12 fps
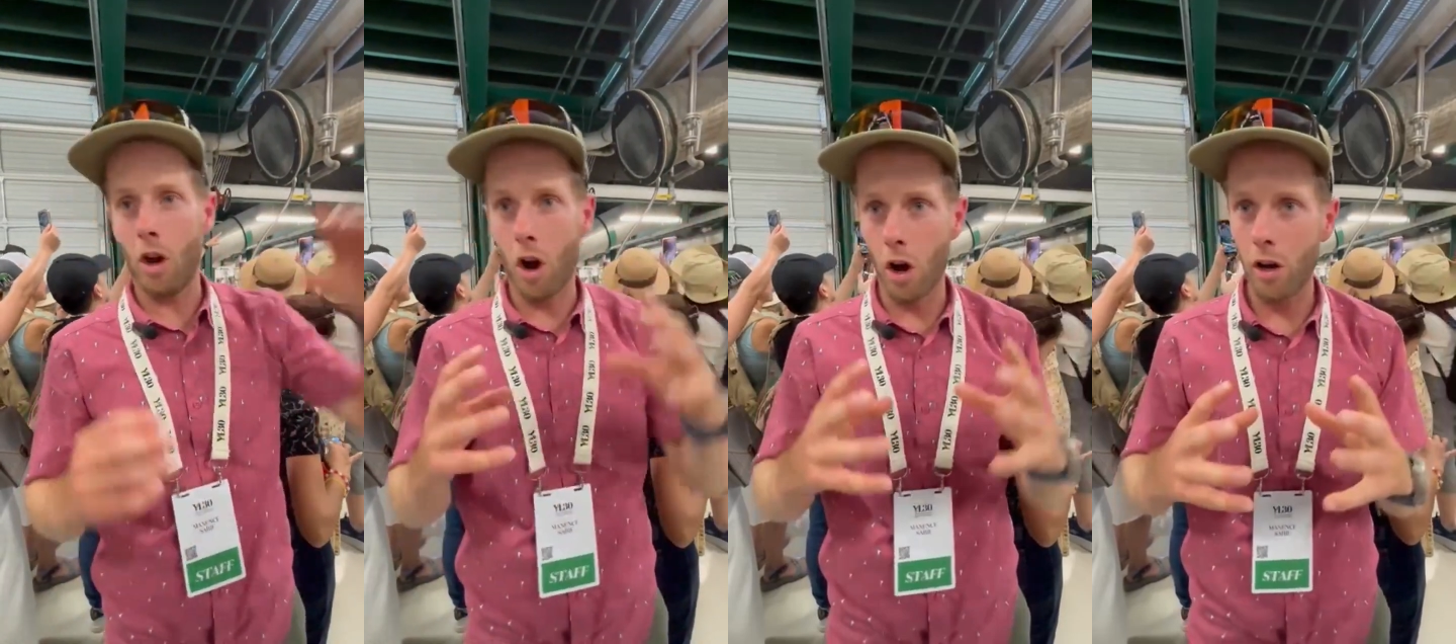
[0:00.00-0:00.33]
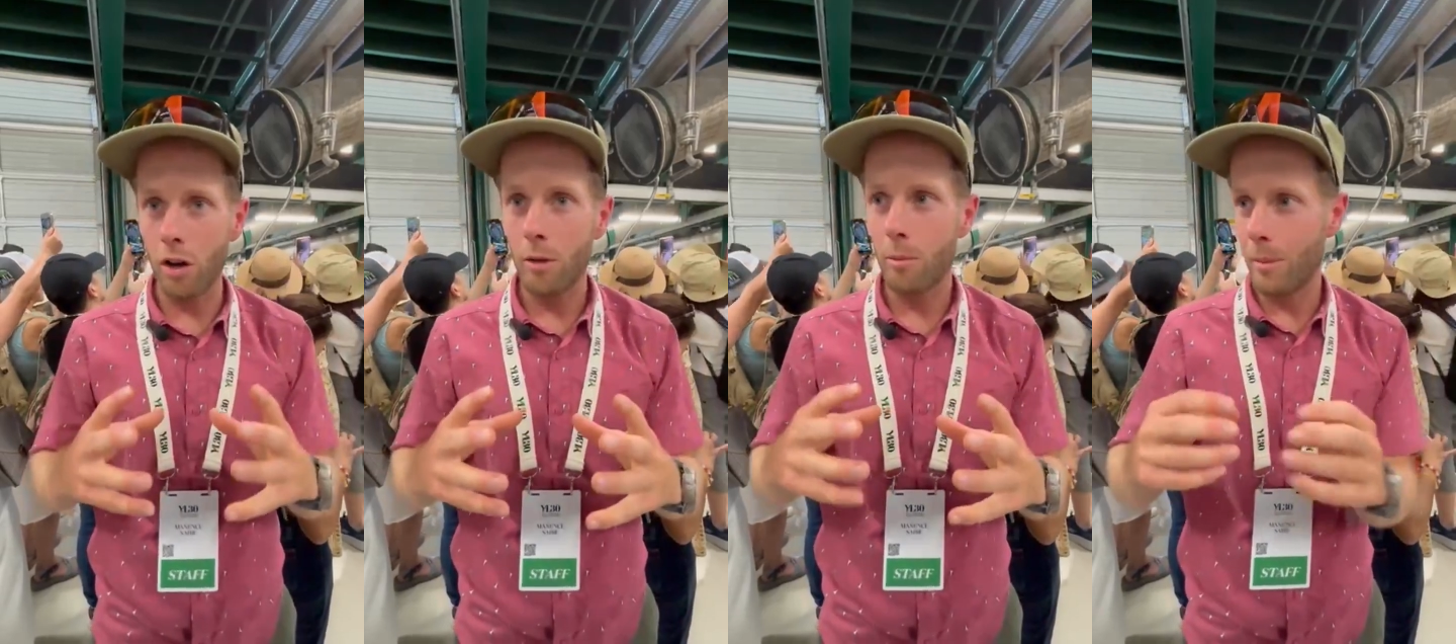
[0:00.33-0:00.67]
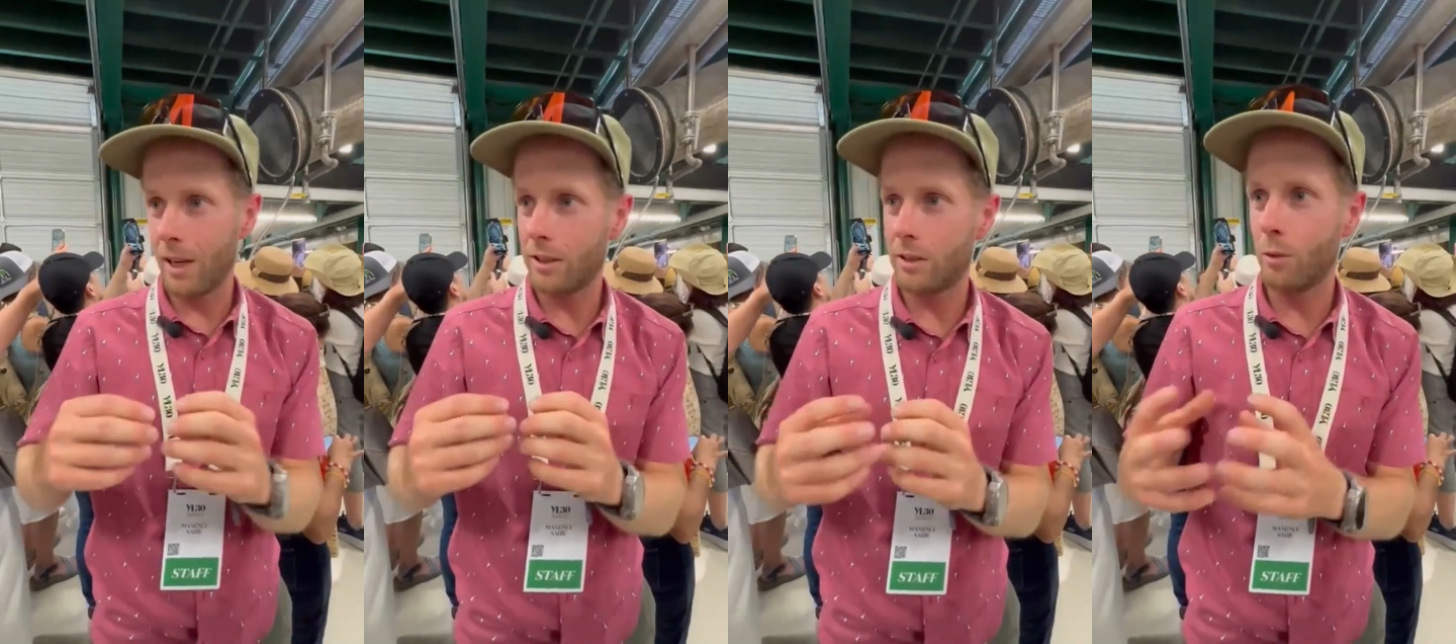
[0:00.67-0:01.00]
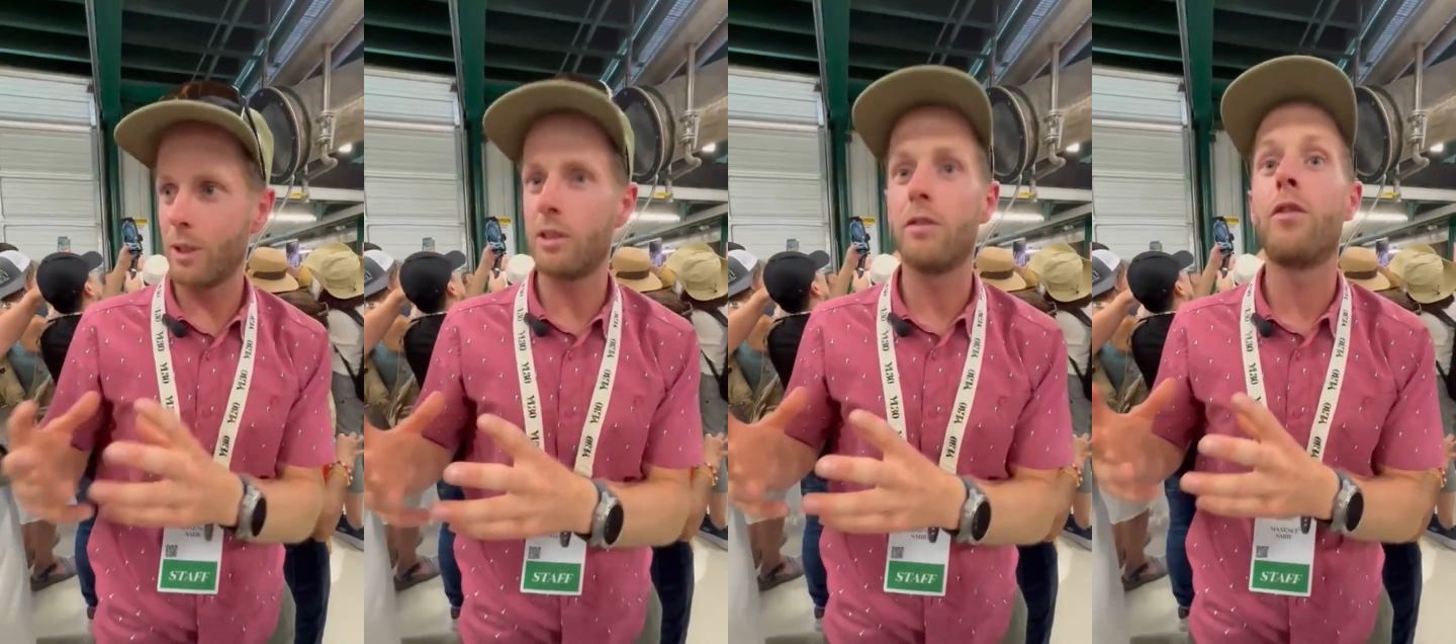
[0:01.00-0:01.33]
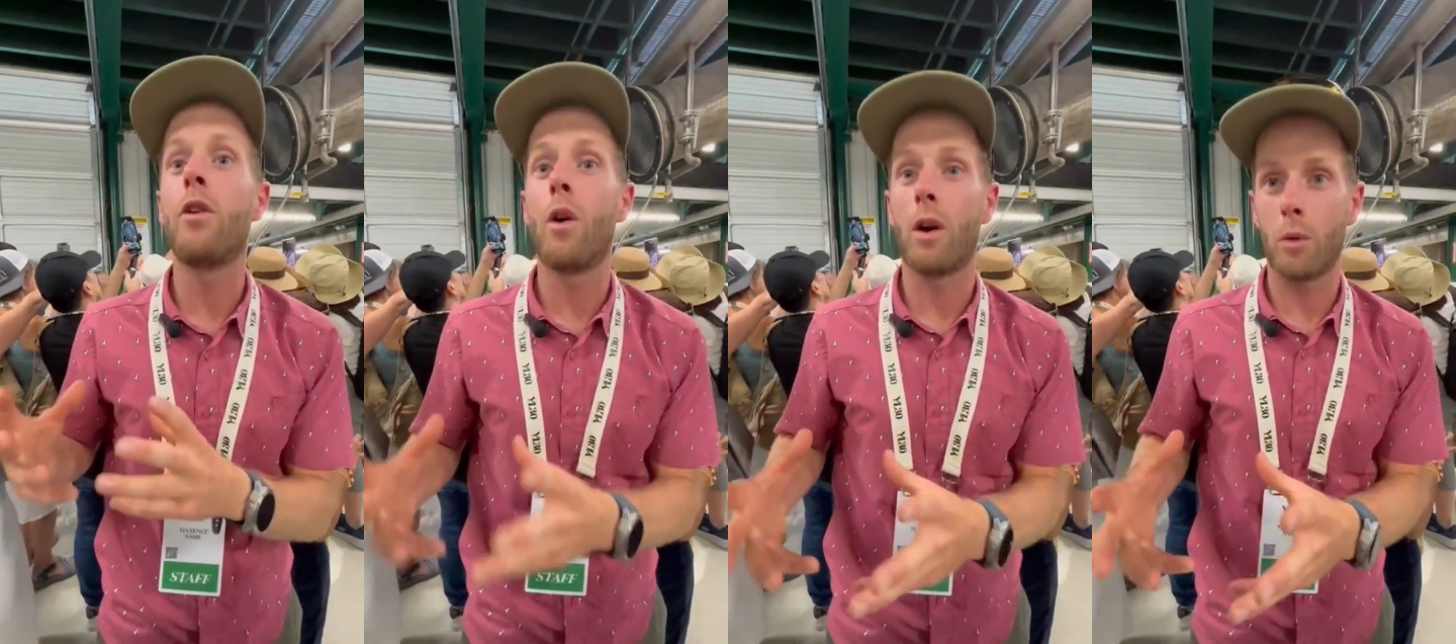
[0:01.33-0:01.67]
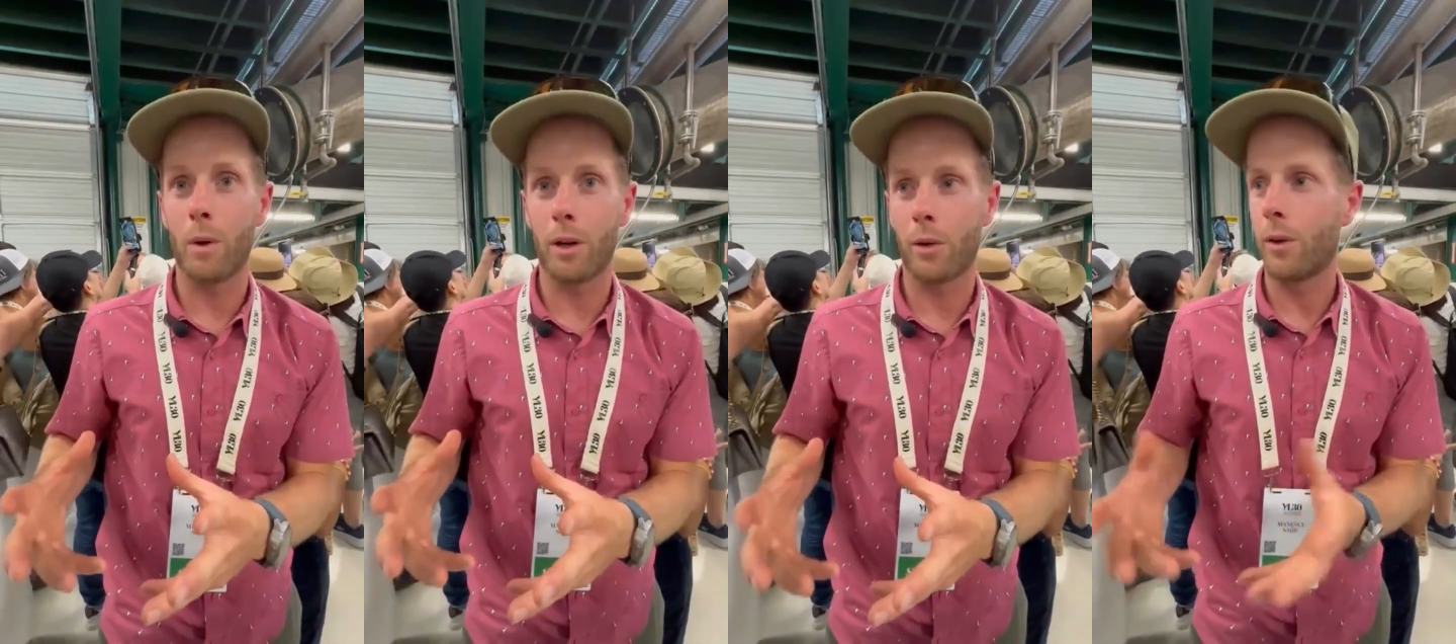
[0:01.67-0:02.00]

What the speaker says: oil mixed with flour water,